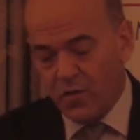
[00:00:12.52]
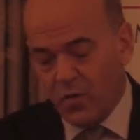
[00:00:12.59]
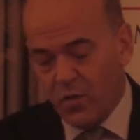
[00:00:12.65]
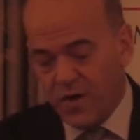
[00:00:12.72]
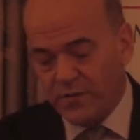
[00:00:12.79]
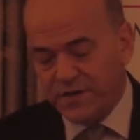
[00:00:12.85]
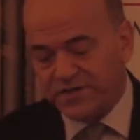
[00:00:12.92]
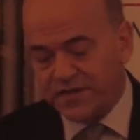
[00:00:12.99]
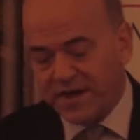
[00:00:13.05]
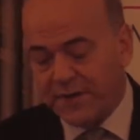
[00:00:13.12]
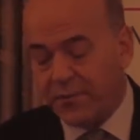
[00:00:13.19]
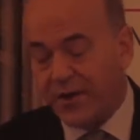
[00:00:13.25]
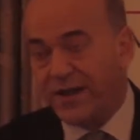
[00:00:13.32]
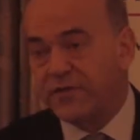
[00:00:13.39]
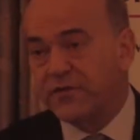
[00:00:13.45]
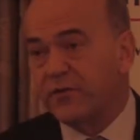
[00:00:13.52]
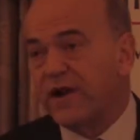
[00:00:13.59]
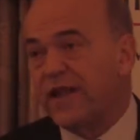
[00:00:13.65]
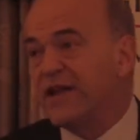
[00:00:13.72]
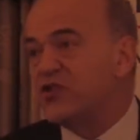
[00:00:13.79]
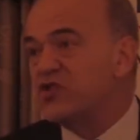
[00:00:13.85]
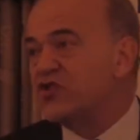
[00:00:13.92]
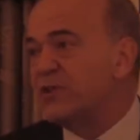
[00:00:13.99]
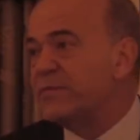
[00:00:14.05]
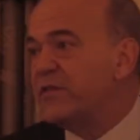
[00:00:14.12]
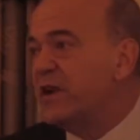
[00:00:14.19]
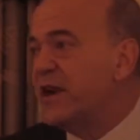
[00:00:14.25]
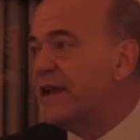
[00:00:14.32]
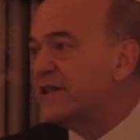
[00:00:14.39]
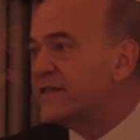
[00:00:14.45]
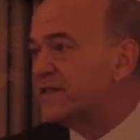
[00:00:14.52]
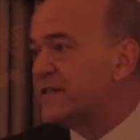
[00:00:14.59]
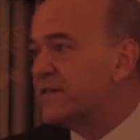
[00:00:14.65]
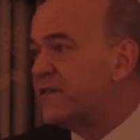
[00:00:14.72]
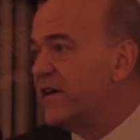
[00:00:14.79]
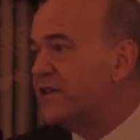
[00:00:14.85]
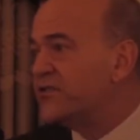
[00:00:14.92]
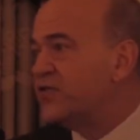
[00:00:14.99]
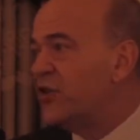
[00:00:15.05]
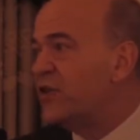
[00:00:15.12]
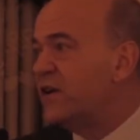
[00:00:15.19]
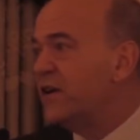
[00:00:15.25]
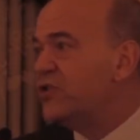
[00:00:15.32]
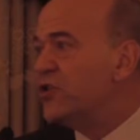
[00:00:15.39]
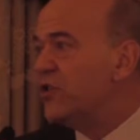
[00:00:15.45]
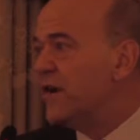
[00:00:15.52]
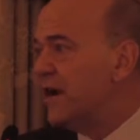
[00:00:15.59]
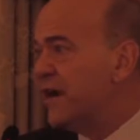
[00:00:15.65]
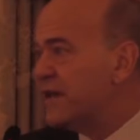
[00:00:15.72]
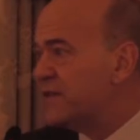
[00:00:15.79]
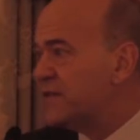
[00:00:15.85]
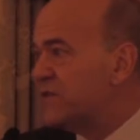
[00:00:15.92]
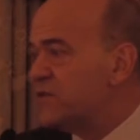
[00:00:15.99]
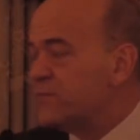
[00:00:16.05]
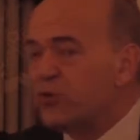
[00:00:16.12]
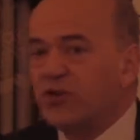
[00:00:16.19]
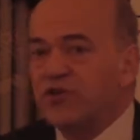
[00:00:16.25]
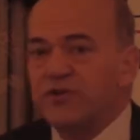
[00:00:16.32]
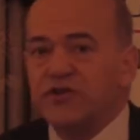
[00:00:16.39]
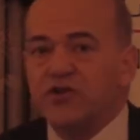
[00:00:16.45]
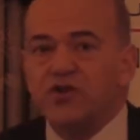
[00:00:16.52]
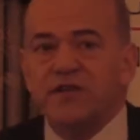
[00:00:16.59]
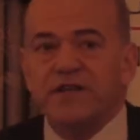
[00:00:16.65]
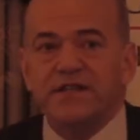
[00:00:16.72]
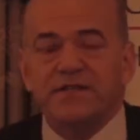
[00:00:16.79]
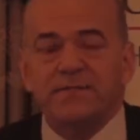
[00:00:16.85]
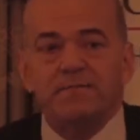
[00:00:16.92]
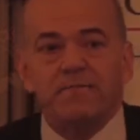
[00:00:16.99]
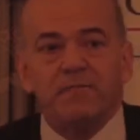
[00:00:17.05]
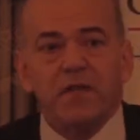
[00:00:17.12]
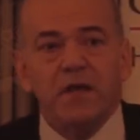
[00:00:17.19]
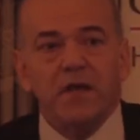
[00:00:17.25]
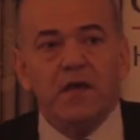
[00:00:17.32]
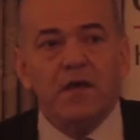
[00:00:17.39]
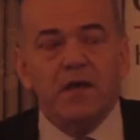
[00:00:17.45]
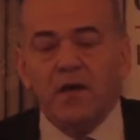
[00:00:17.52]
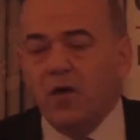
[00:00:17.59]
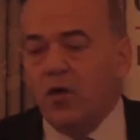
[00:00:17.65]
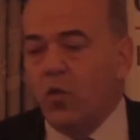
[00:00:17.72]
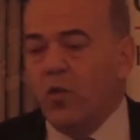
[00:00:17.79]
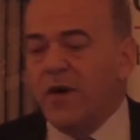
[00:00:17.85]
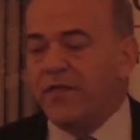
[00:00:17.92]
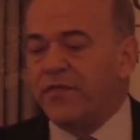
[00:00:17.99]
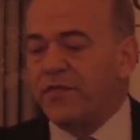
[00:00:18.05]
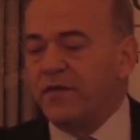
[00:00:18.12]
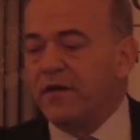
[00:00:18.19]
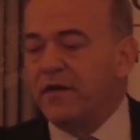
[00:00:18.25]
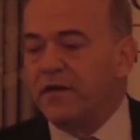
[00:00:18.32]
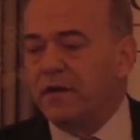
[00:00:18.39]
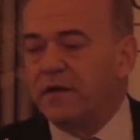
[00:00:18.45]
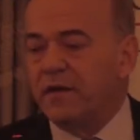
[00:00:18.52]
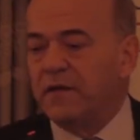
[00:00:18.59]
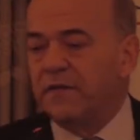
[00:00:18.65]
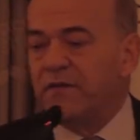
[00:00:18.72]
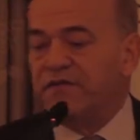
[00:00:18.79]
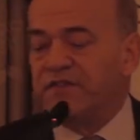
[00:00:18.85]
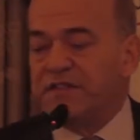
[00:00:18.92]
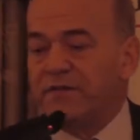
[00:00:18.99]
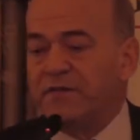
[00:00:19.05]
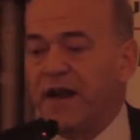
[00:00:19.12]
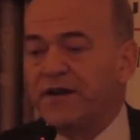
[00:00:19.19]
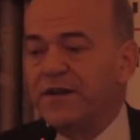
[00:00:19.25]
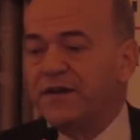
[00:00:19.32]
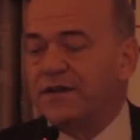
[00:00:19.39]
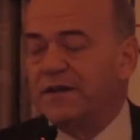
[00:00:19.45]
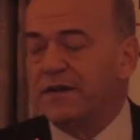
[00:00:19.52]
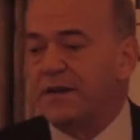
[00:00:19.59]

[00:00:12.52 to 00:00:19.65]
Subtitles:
when we celebrate the relationship, the links, the very strong and enduring links that Gibraltar enjoys with the City of London.